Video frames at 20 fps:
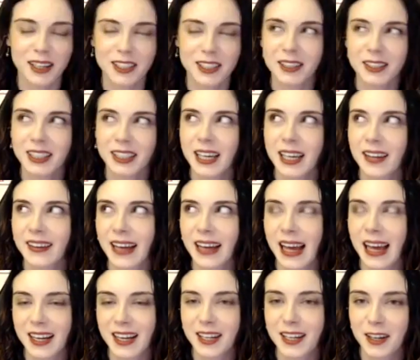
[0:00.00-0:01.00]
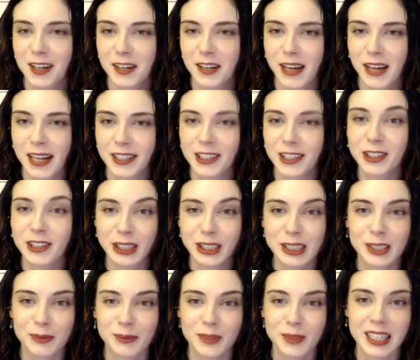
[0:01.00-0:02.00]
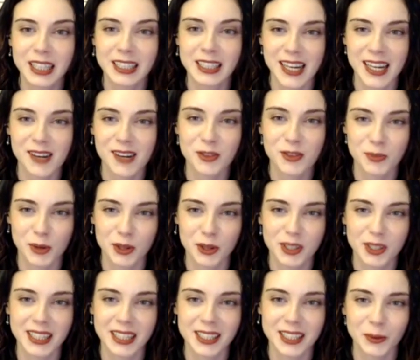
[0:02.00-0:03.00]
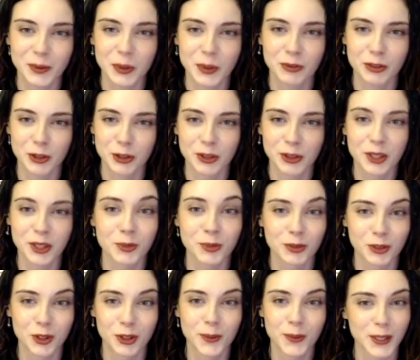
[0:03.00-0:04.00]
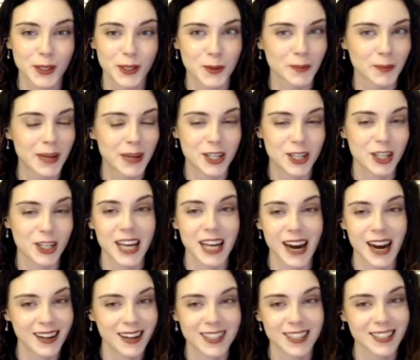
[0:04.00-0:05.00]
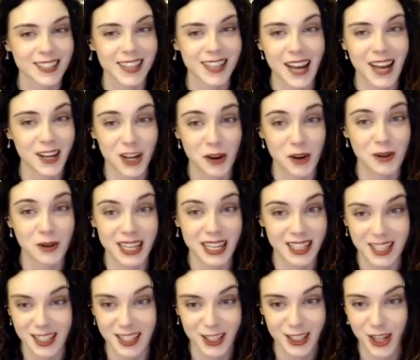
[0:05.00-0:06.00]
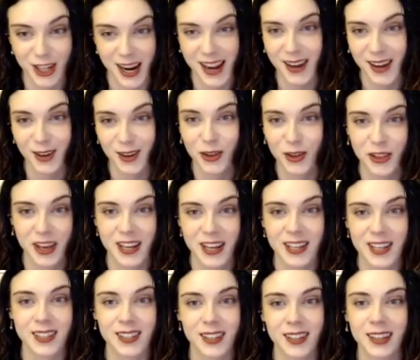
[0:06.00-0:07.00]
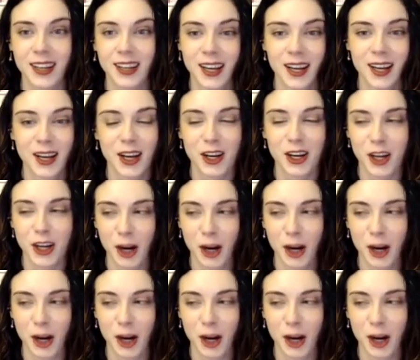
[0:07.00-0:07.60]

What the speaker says: I totally get that. Ellie and I have had to cut some things out of the podcast that we've recorded before because we mentioned characters that don't exist yet, or things that are